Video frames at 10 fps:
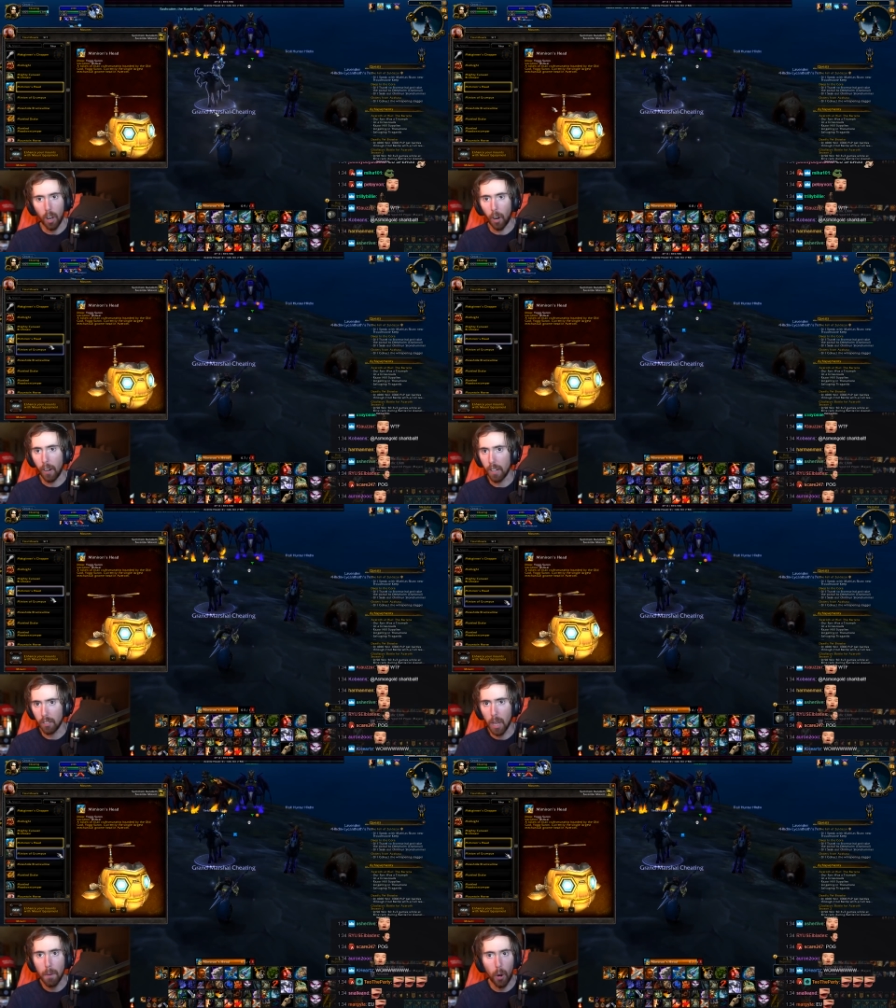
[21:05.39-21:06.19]
All right,
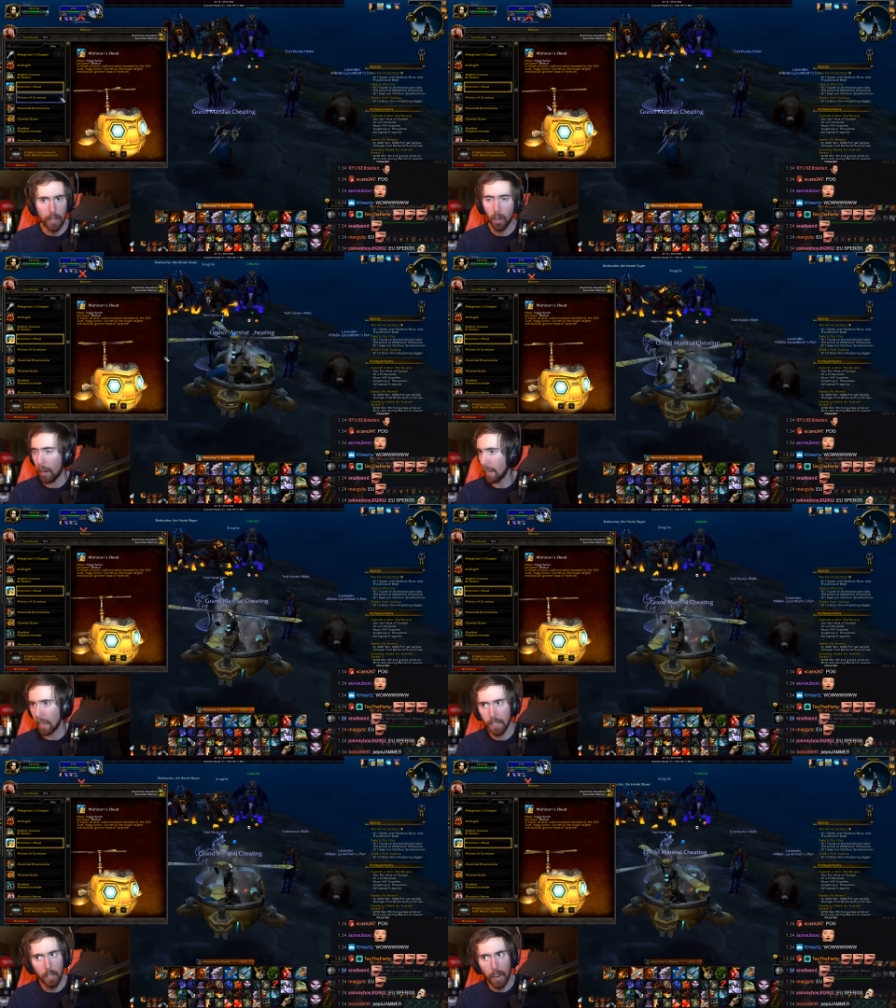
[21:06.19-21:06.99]
let's keep going. No, I, I,
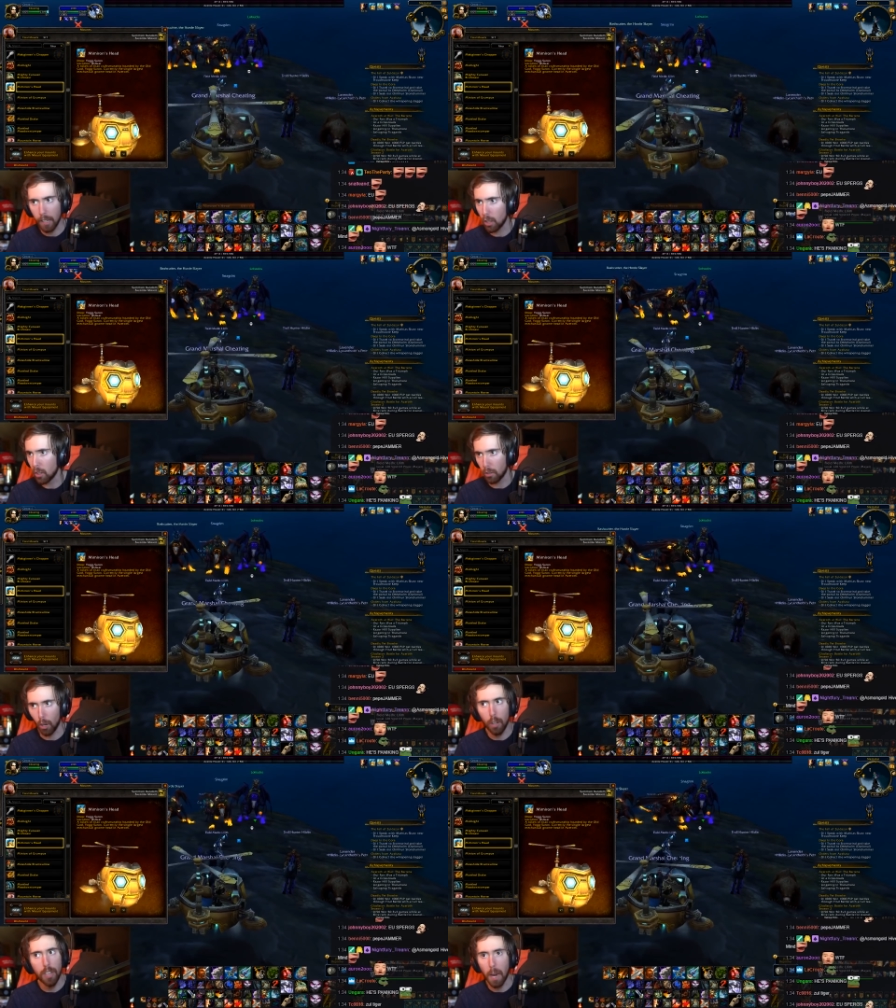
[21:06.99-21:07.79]
can I can do this
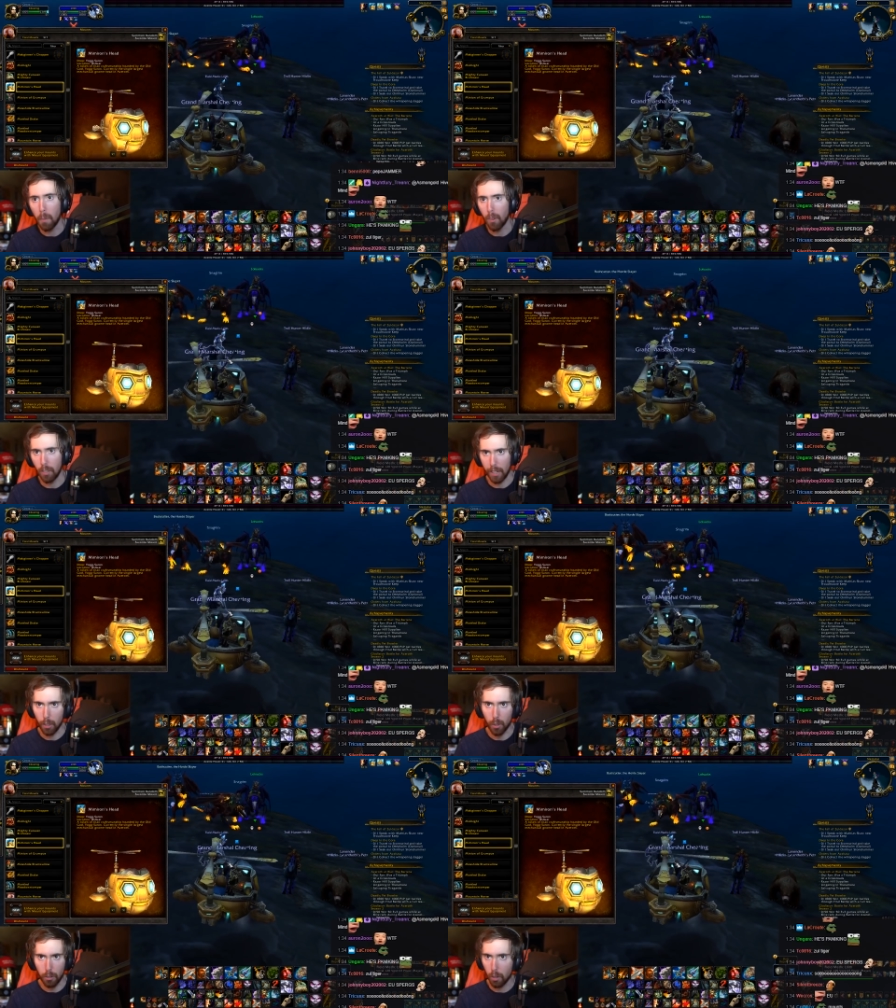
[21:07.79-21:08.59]
all day, boys. I can
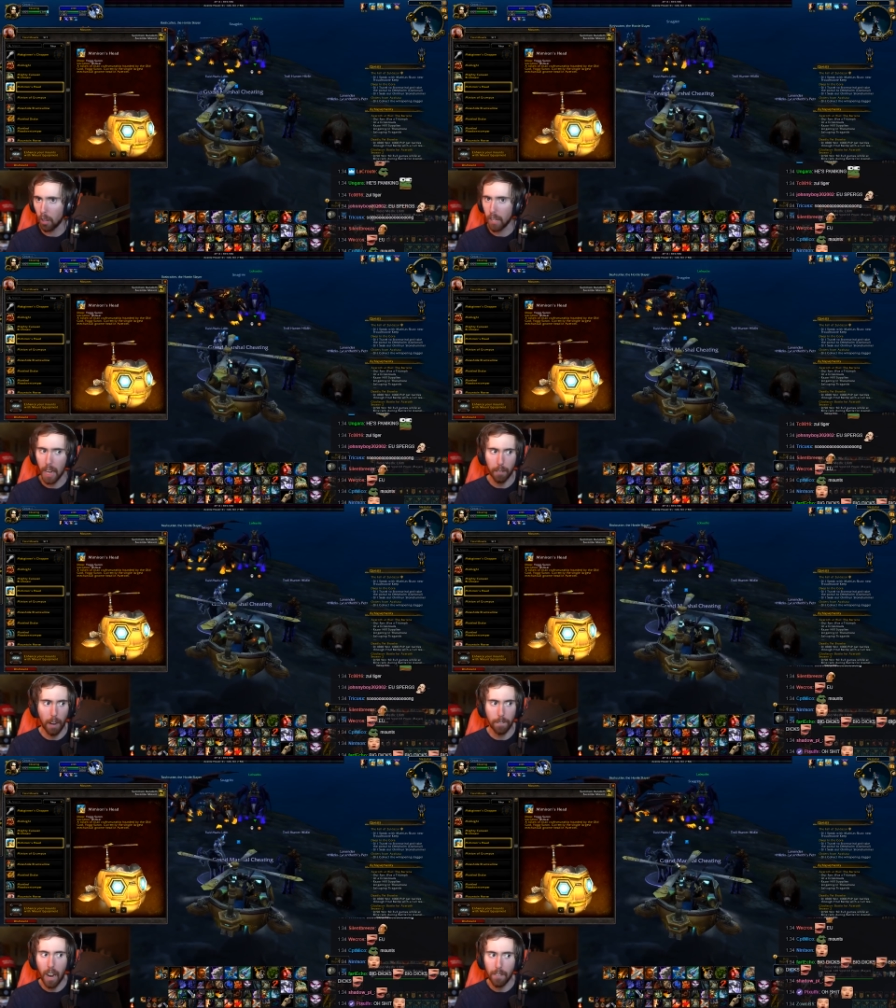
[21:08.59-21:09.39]
do this all day. I've
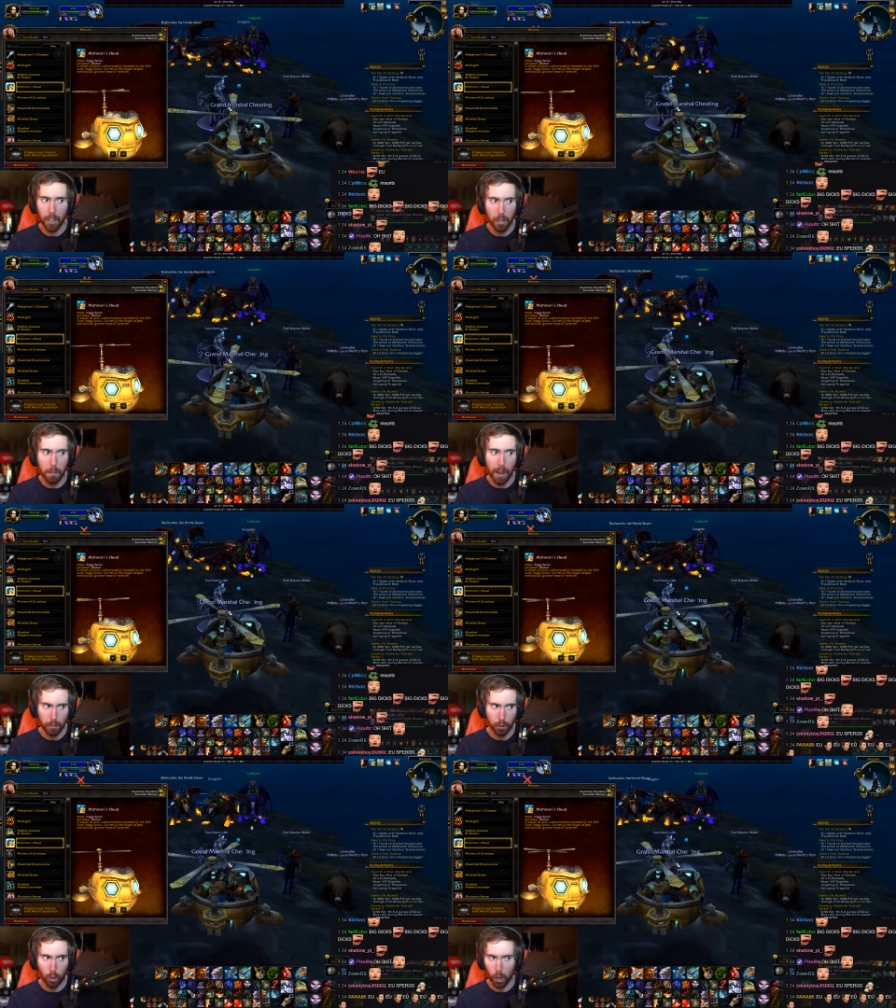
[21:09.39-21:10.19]
got 500
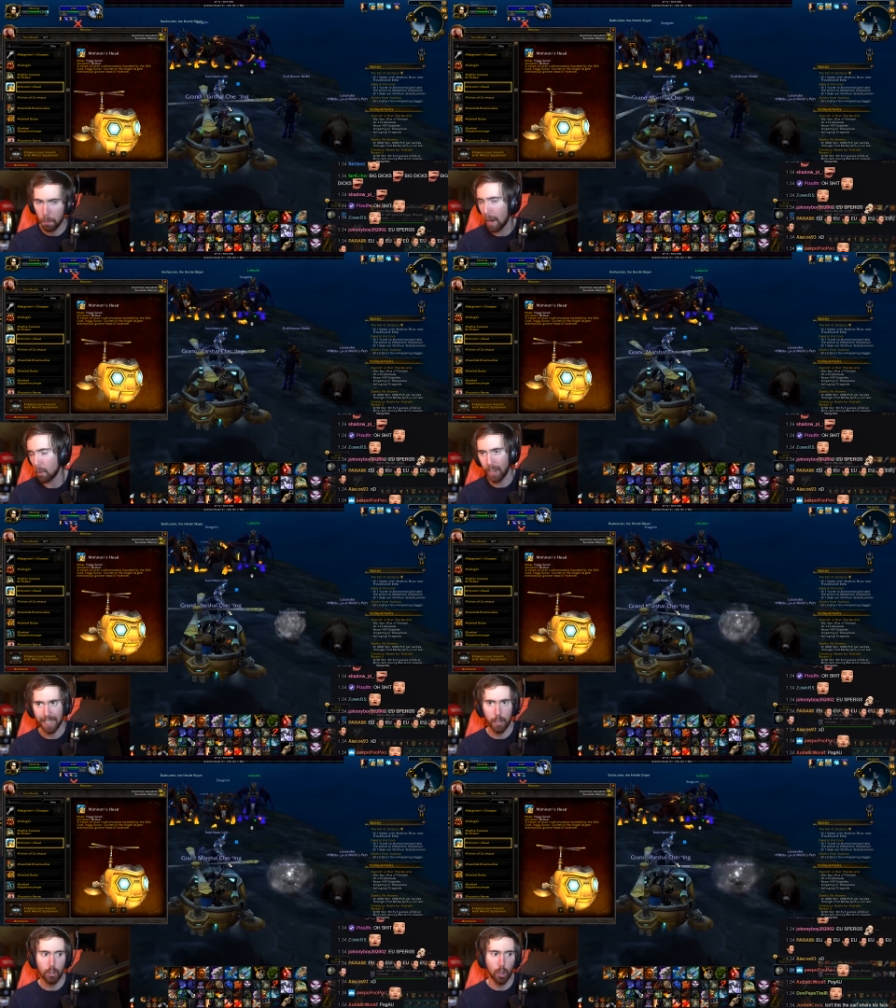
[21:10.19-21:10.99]
mounts. Shark bait, we're not
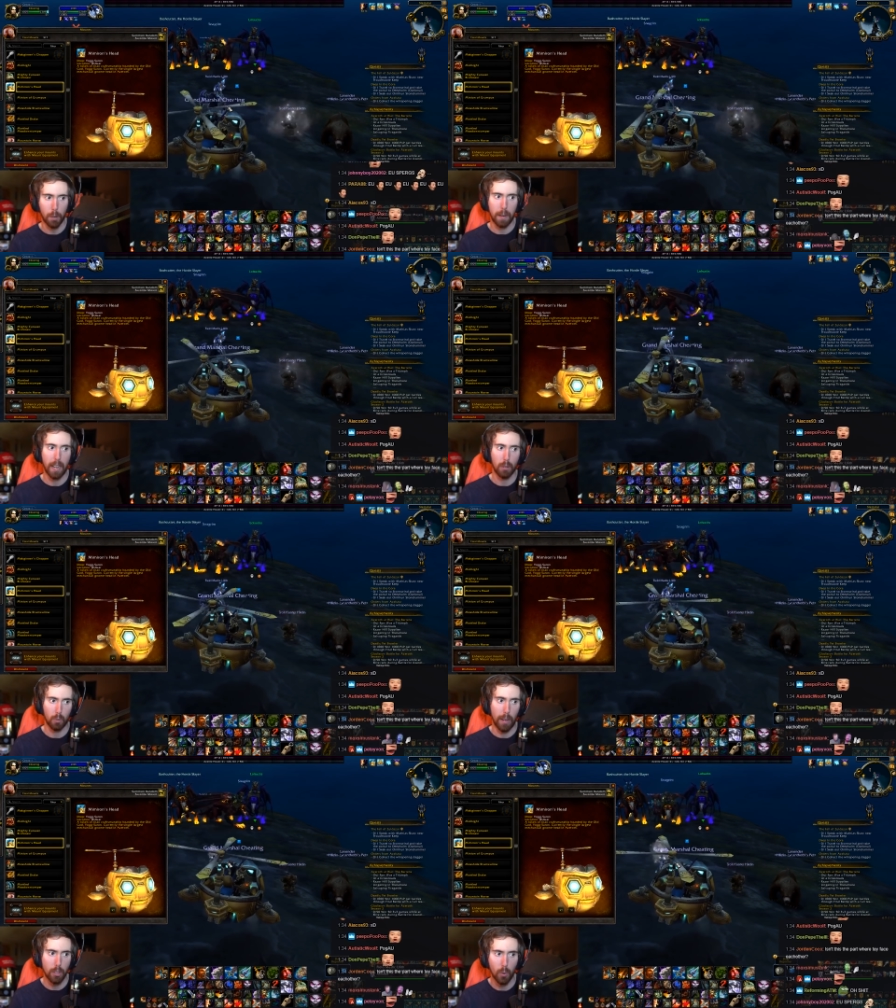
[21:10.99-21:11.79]
gonna do shark bait. That one's
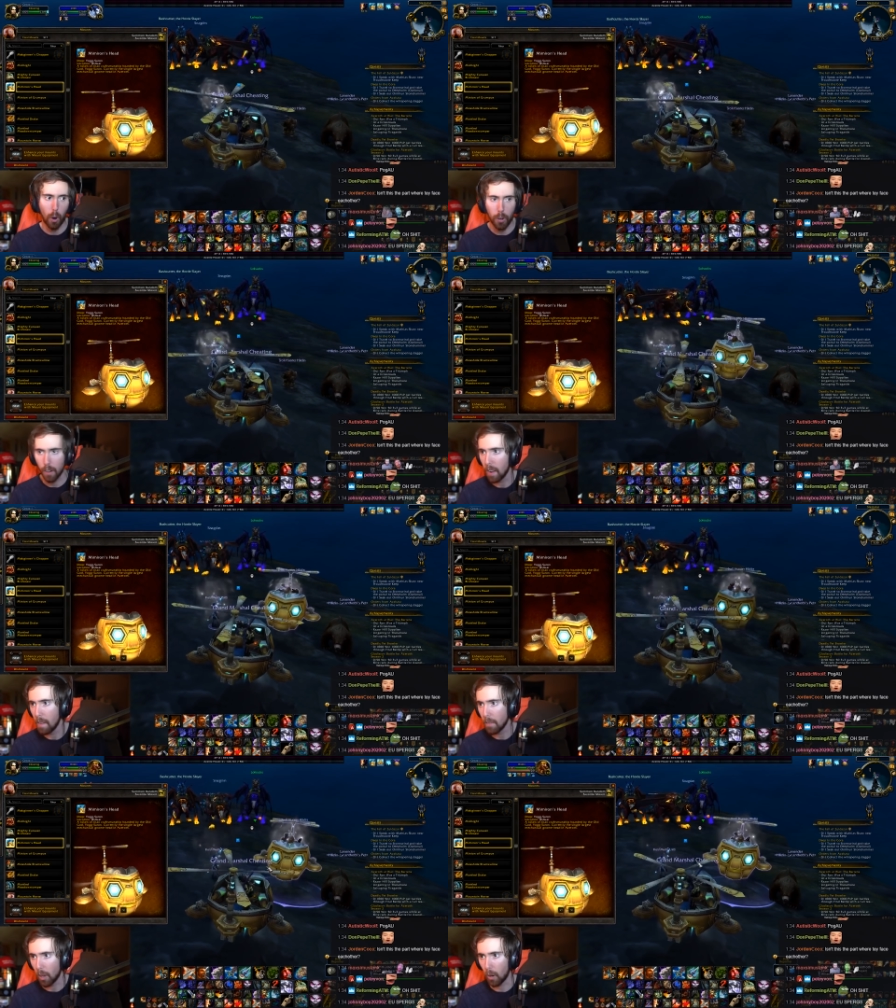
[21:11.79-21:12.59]
way too hard.
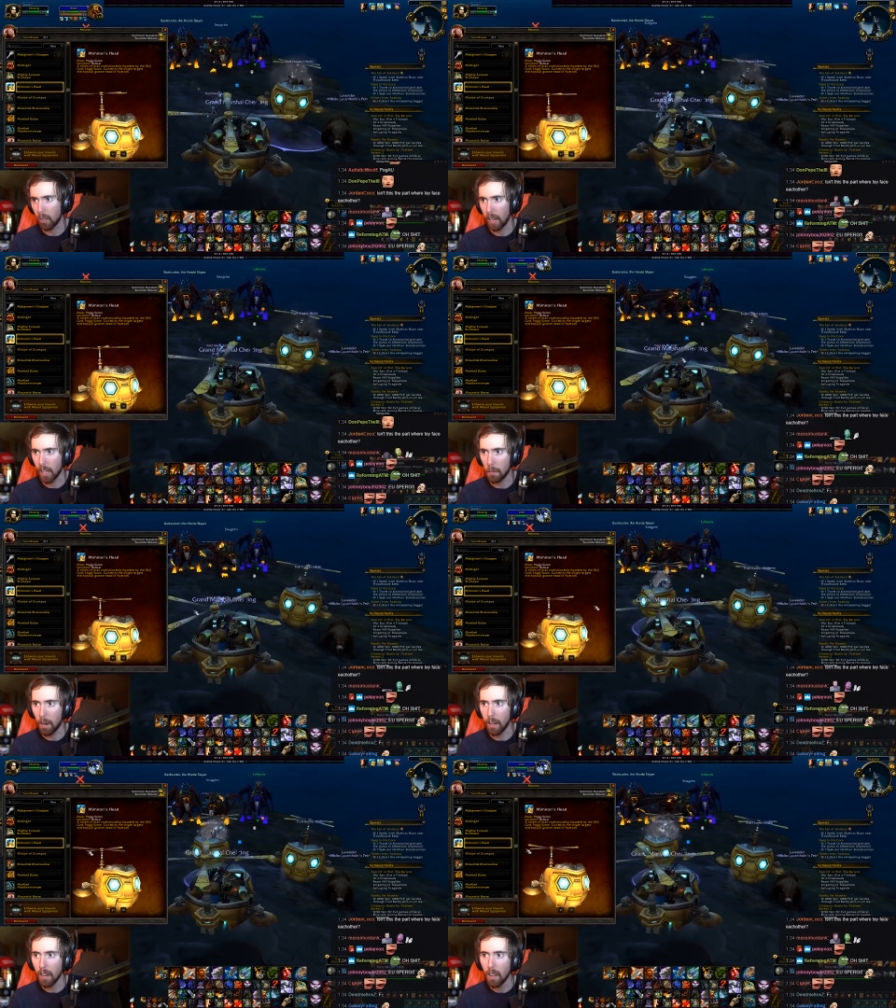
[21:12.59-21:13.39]
Okay, come on.